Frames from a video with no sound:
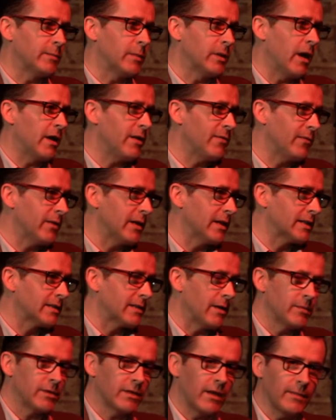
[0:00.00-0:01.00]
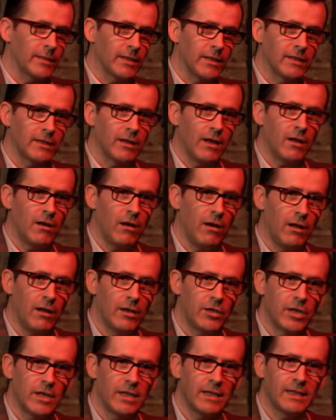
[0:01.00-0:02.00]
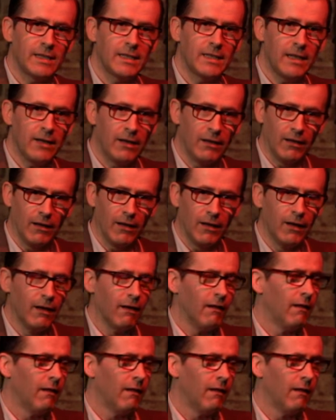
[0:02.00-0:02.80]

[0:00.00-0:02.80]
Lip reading: But I feel sometimes that psychology is still